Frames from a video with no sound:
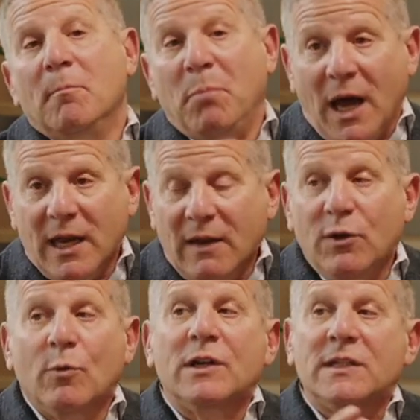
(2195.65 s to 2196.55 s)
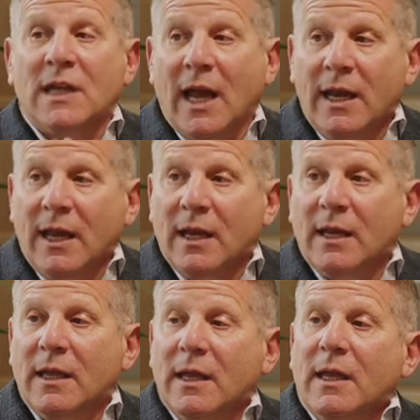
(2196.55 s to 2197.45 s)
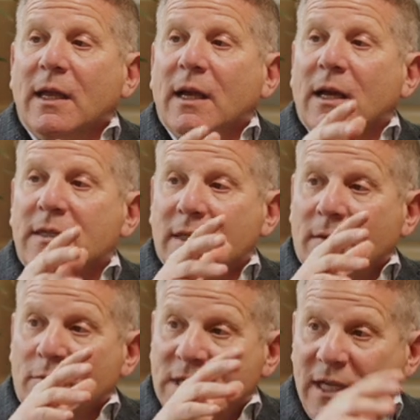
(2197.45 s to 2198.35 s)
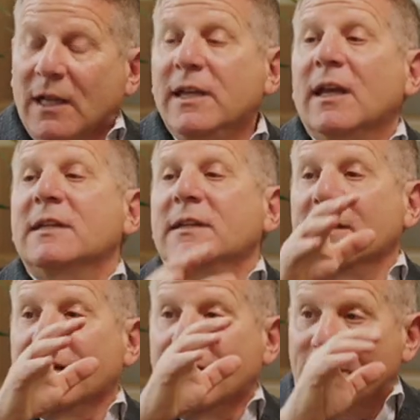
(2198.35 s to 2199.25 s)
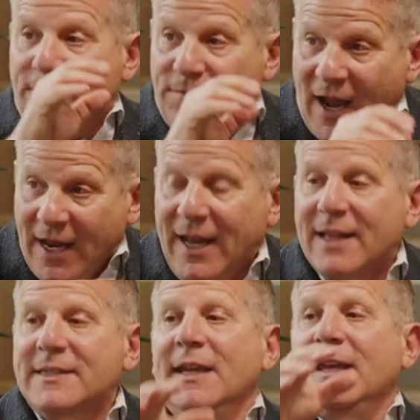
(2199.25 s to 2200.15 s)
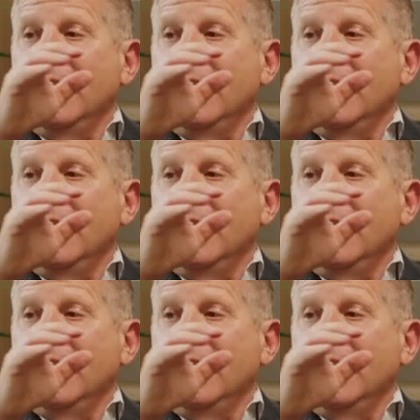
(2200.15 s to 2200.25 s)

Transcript: But if you were designing a resilient financing